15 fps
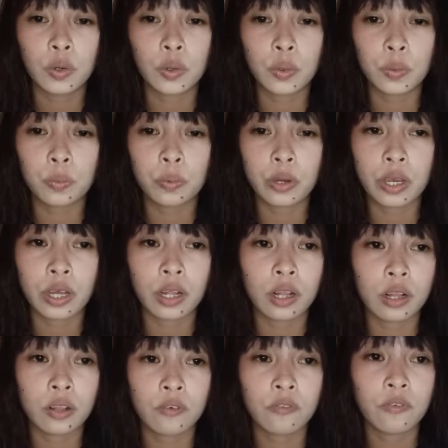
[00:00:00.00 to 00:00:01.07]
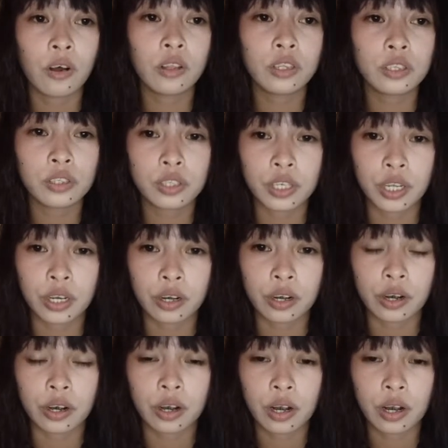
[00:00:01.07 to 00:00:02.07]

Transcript: who will volunteer